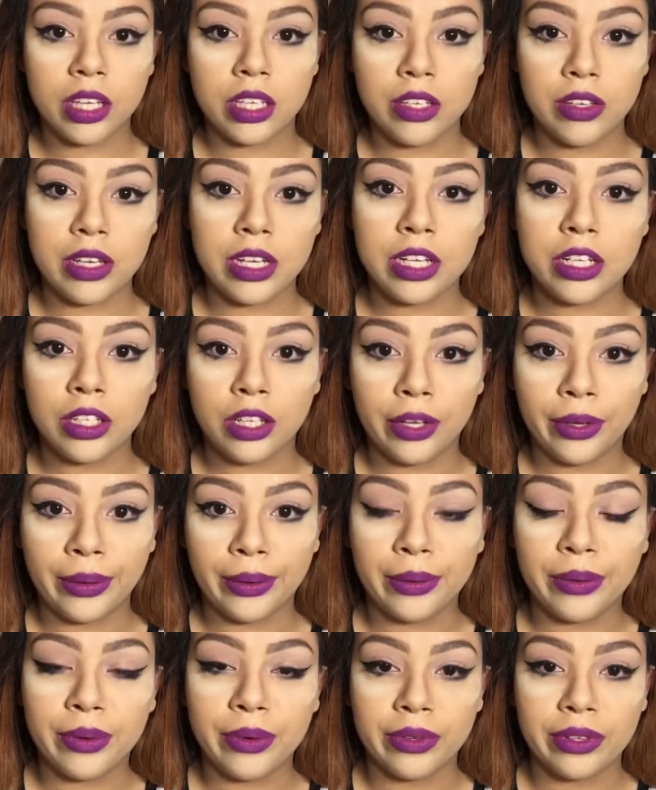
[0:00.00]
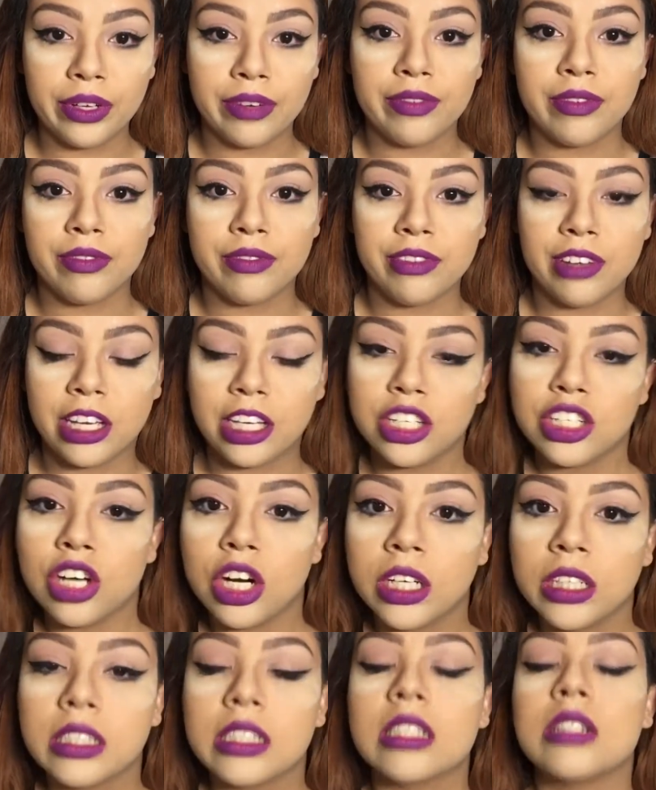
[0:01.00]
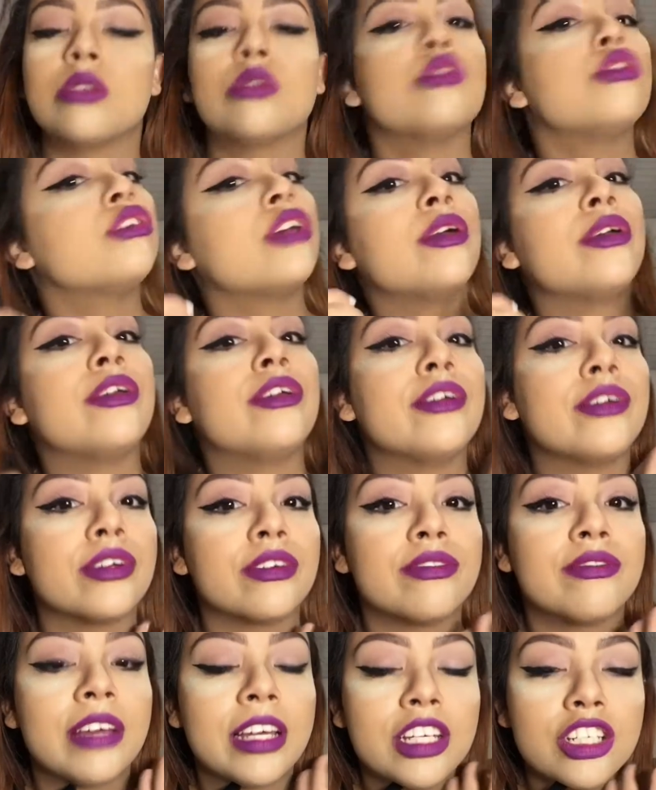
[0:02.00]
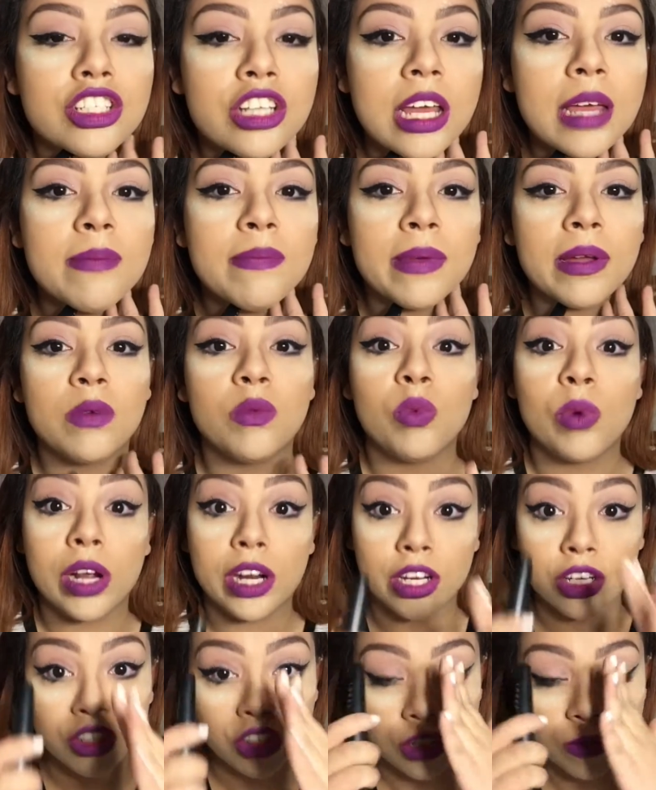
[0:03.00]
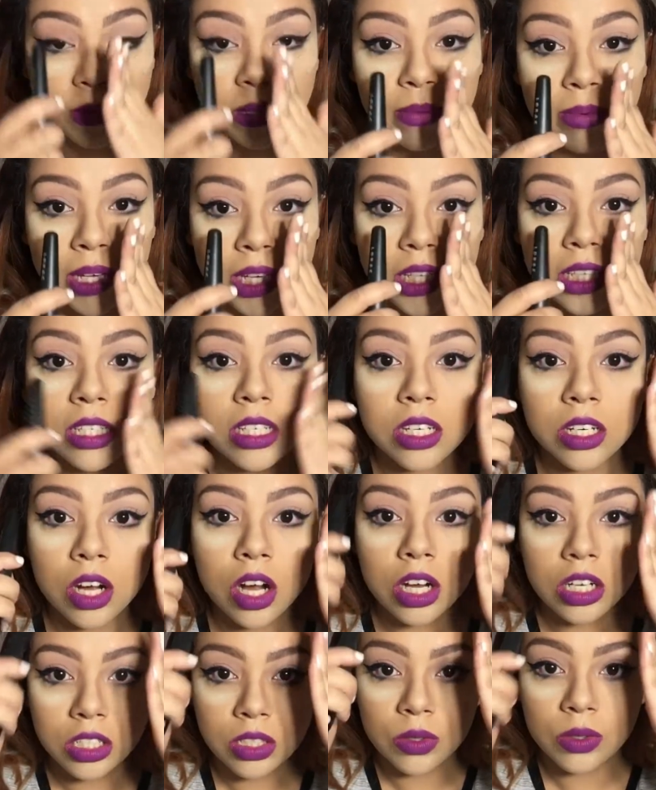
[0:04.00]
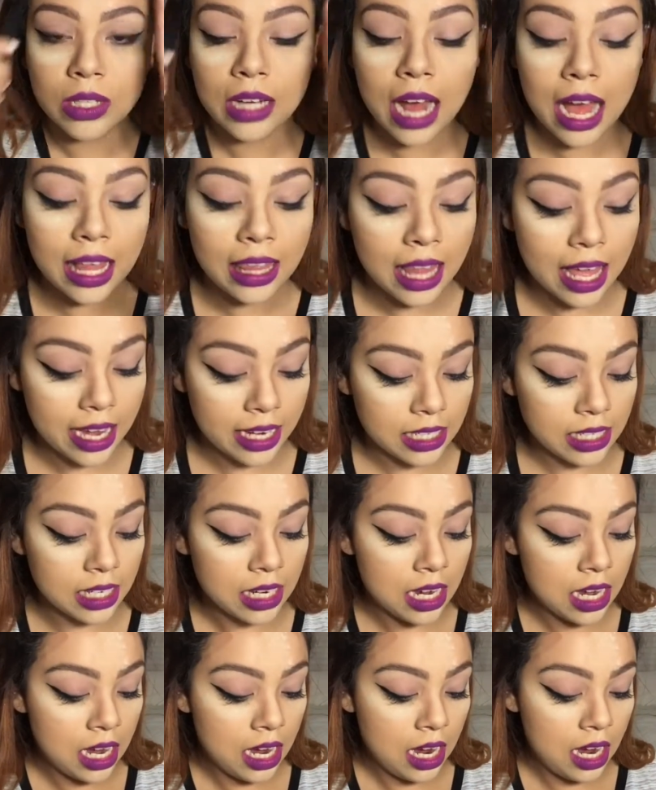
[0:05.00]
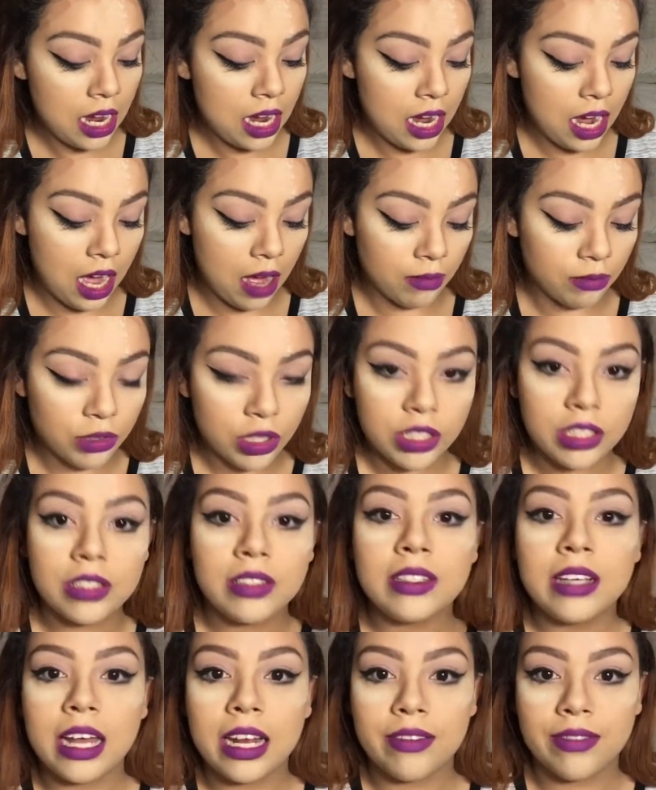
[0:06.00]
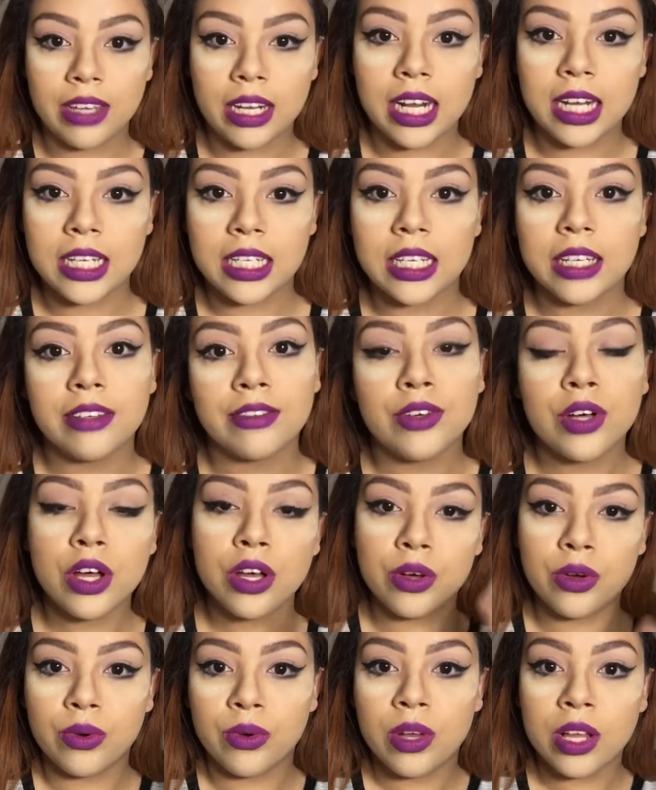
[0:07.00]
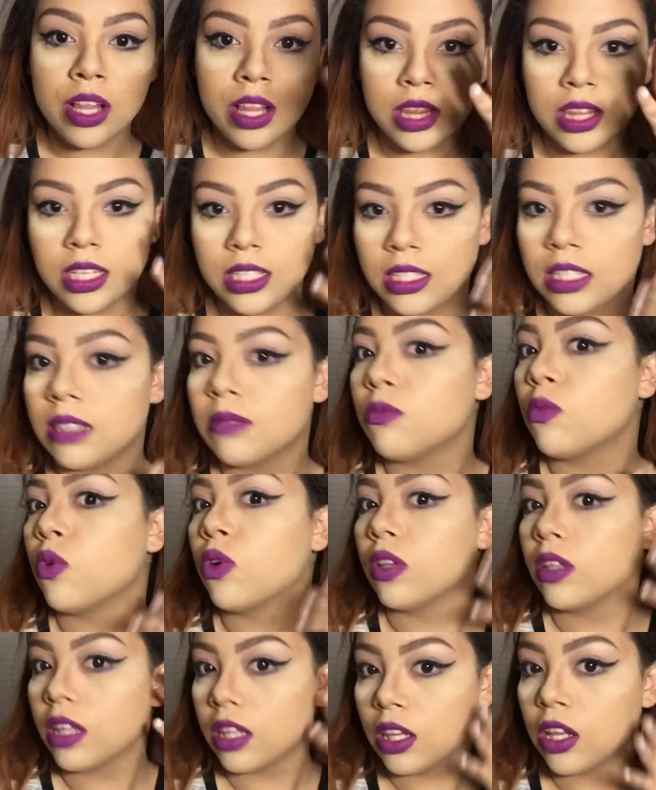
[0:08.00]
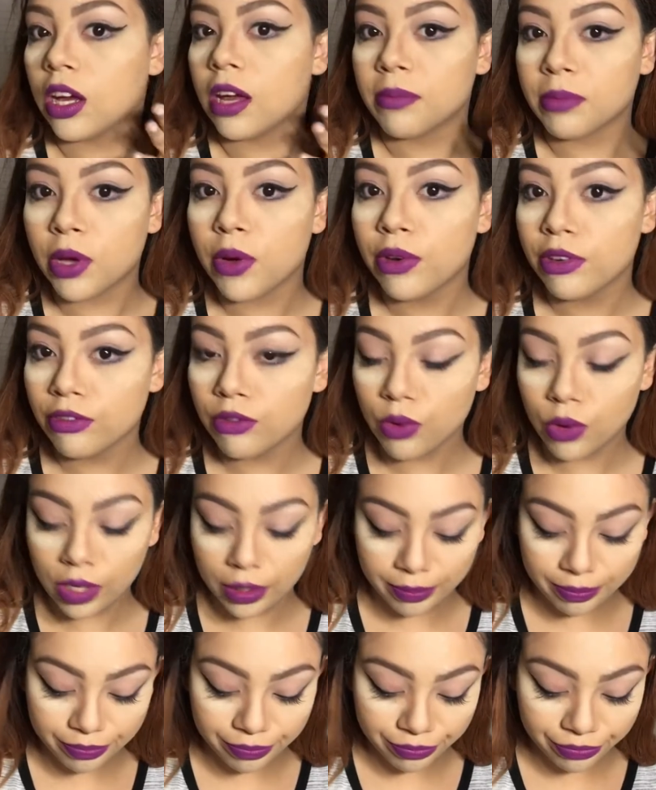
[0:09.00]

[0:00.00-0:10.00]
You can Google the different face charts and it'll show you your face shape and where you should be placing your contour and highlight. Just so you can kind of get an idea of, oh, this is more of the look I'm going for.